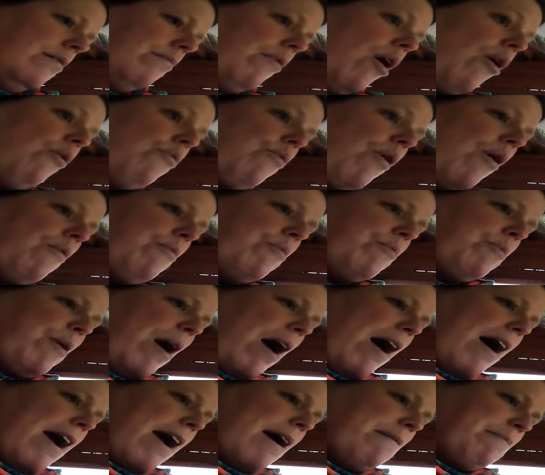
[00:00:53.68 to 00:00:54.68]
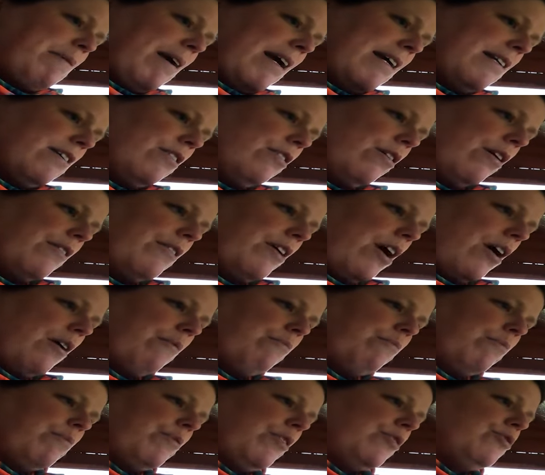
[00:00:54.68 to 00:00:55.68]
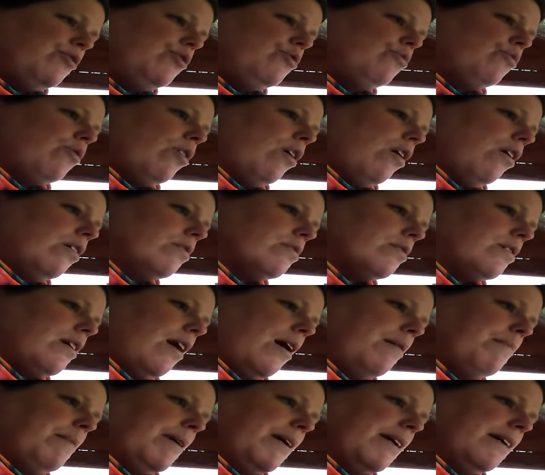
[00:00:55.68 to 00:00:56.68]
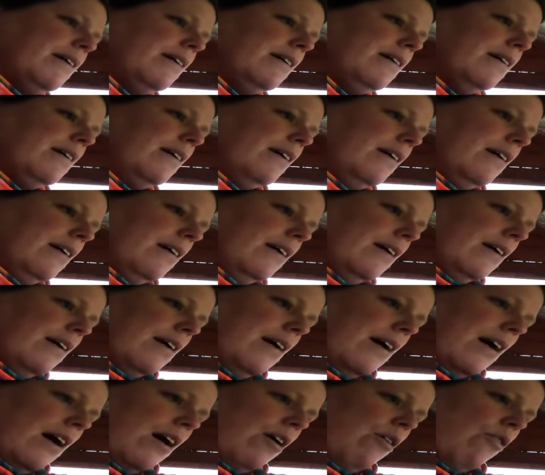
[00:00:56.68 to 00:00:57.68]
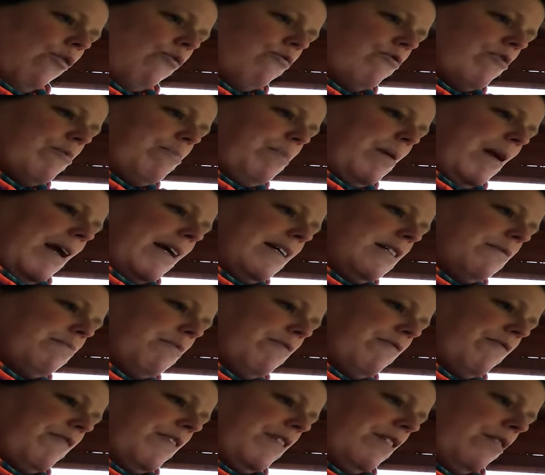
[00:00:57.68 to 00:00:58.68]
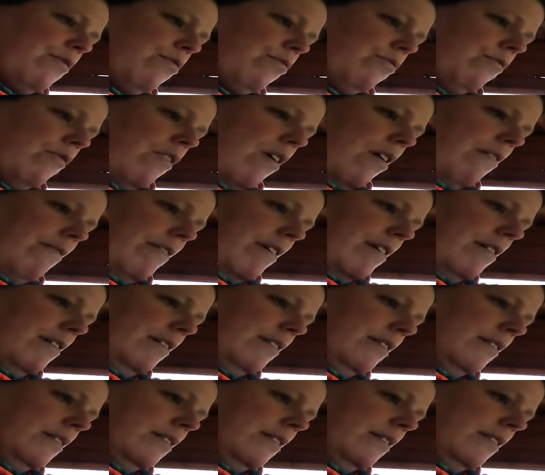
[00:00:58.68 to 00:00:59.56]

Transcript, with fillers: oh, oh I am getting a, a, a new car's coming, uh, or a replacement vehicle rather